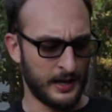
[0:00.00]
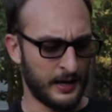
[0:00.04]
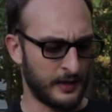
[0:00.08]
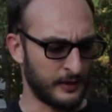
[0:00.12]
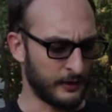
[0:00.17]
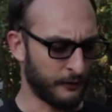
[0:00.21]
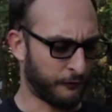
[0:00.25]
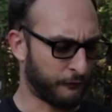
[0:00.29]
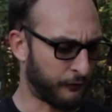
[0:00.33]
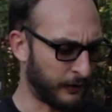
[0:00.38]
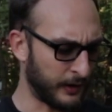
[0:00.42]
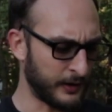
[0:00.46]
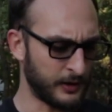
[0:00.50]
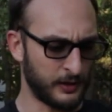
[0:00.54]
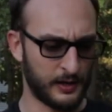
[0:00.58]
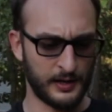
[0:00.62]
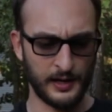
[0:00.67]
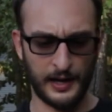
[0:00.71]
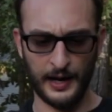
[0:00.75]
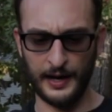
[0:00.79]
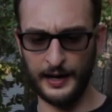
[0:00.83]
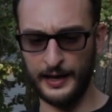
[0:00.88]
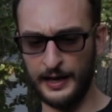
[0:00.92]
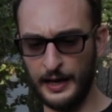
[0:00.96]
In the front, you can
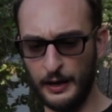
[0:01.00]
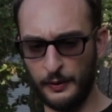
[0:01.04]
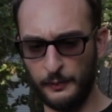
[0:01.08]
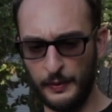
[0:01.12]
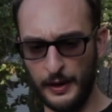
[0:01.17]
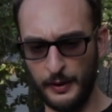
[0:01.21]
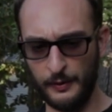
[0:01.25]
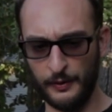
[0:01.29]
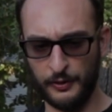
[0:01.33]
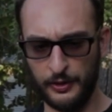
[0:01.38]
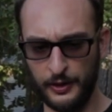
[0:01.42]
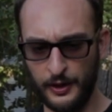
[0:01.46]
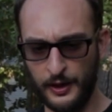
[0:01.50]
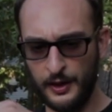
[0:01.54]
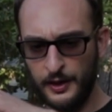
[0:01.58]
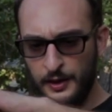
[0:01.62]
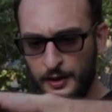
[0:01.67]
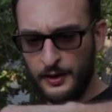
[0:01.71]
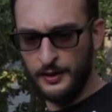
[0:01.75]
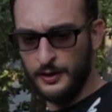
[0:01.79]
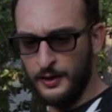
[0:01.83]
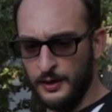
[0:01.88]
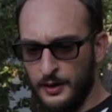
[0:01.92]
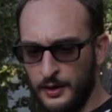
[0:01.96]
kind of get away with
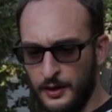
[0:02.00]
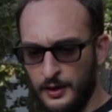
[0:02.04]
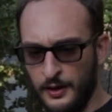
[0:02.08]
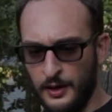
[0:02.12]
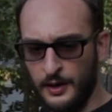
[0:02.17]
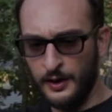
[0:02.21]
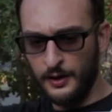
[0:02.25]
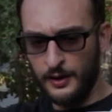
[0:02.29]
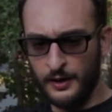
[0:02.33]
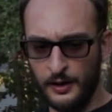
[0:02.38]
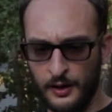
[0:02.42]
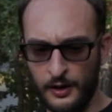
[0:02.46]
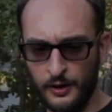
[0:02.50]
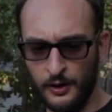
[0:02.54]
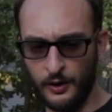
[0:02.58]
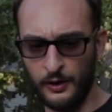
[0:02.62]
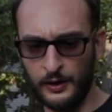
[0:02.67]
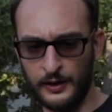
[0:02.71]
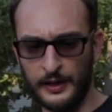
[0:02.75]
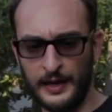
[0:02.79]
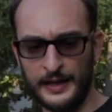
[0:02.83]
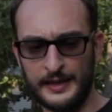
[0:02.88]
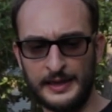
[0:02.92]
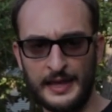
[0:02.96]

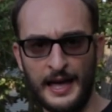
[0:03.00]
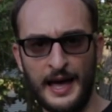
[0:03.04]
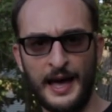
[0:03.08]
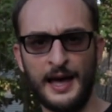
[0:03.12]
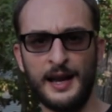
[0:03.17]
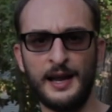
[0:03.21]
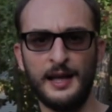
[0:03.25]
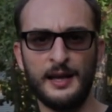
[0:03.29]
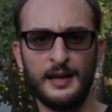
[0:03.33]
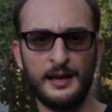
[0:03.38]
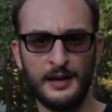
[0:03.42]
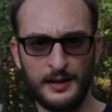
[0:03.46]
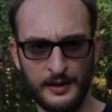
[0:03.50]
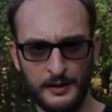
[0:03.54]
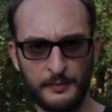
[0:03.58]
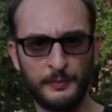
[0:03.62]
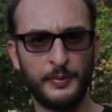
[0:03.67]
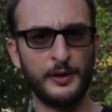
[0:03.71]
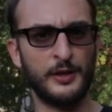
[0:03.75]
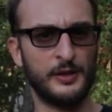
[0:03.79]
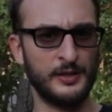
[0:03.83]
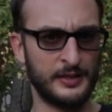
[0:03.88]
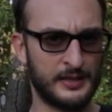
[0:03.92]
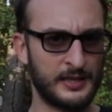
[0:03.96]
going like that,
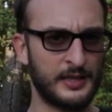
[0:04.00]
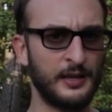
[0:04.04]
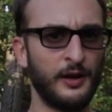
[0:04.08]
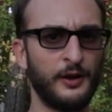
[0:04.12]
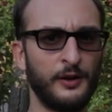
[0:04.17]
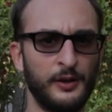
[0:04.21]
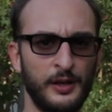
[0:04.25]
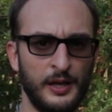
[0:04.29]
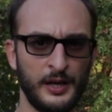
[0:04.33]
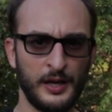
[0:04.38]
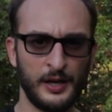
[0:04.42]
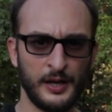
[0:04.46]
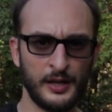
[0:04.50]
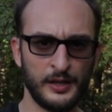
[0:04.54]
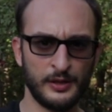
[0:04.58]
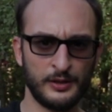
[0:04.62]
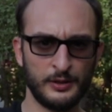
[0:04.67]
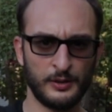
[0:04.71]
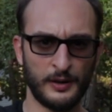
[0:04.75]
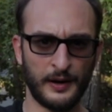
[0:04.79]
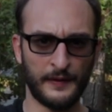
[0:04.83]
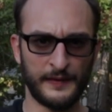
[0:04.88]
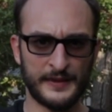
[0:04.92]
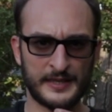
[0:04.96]
but you can still
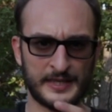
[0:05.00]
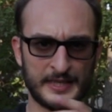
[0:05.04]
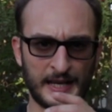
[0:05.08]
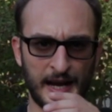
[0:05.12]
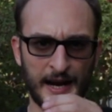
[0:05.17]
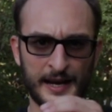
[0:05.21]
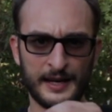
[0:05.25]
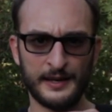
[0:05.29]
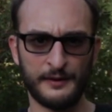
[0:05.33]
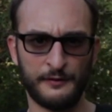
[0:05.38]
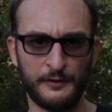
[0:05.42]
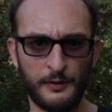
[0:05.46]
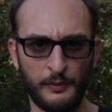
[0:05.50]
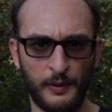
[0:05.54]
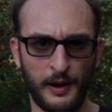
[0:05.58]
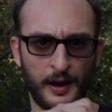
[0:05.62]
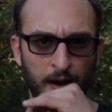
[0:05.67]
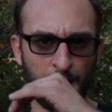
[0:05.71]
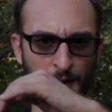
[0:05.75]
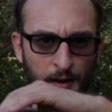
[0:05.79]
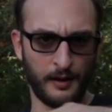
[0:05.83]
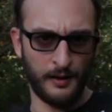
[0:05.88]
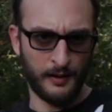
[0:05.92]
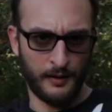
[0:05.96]
do it on the side if you
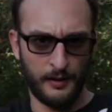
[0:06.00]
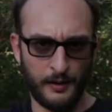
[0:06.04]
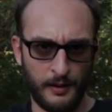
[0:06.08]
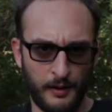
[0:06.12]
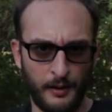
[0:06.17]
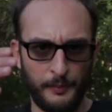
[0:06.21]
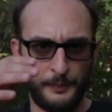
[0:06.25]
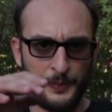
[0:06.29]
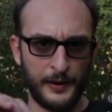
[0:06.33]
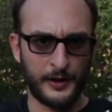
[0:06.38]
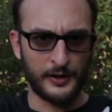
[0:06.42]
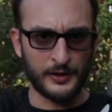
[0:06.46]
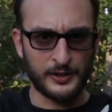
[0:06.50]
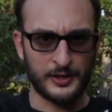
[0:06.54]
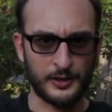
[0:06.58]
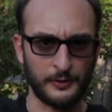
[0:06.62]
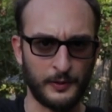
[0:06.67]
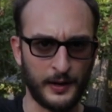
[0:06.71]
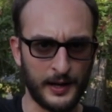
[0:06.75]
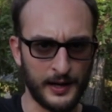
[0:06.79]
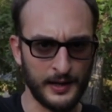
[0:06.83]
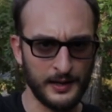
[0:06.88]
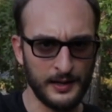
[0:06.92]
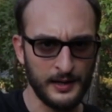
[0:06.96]
want a bigger
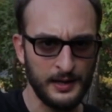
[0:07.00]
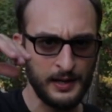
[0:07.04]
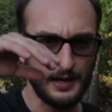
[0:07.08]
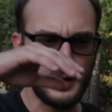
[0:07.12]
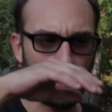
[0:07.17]
swing.